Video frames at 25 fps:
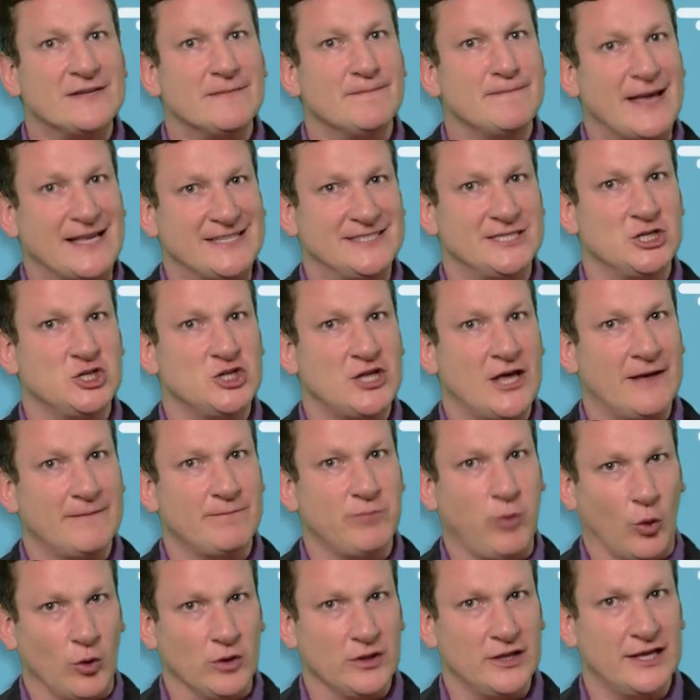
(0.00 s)
to message that
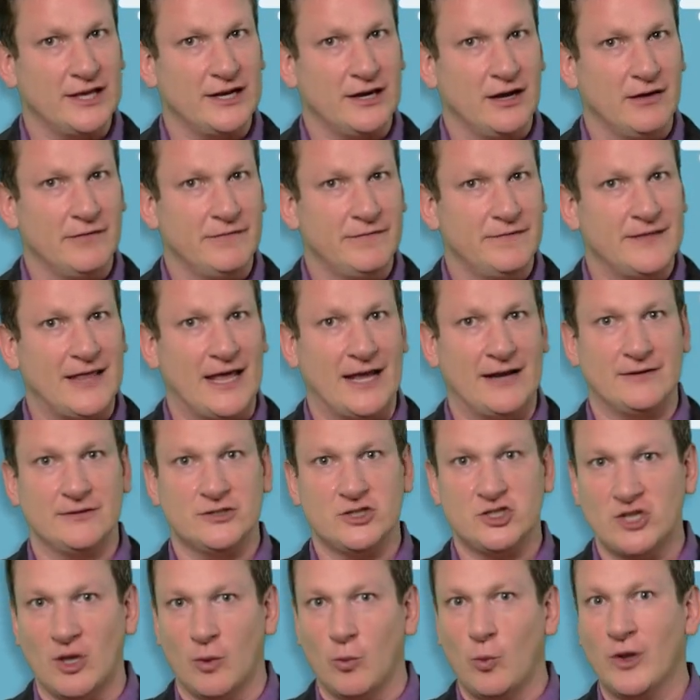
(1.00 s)
poorly enough
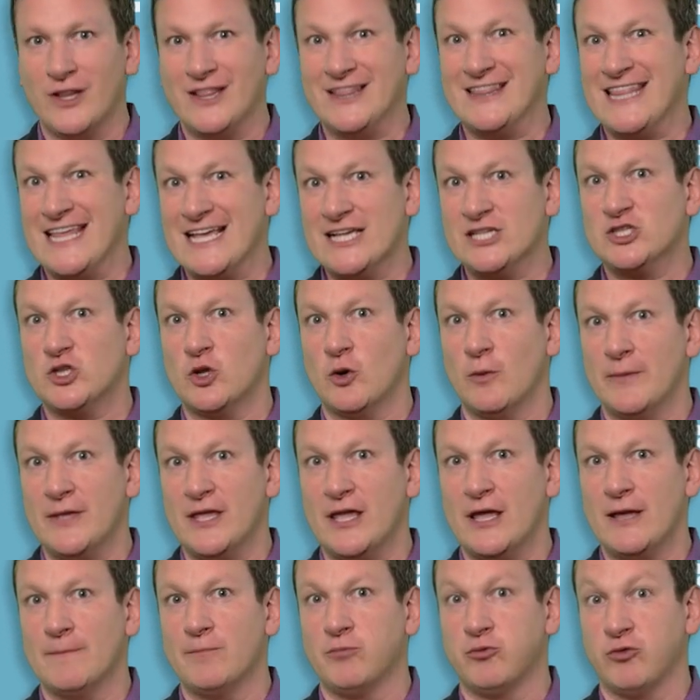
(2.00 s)
that someone thinks they're
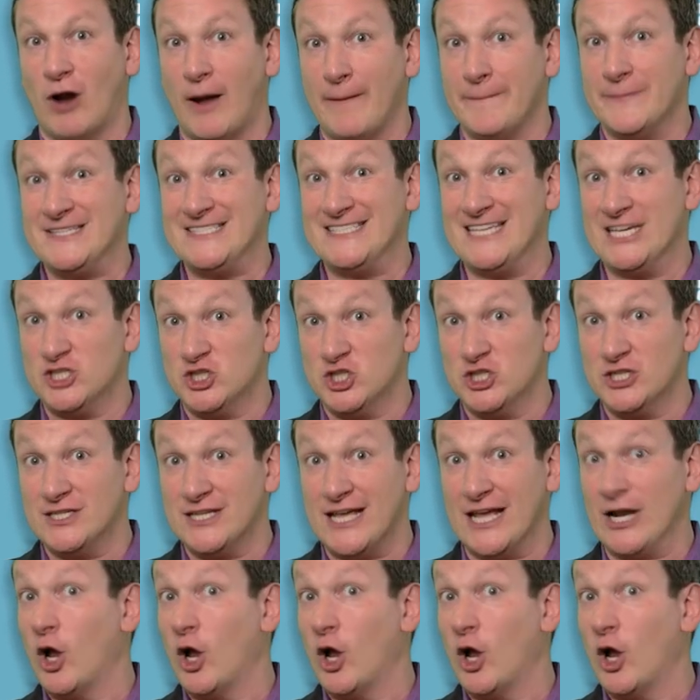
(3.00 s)
being propositioned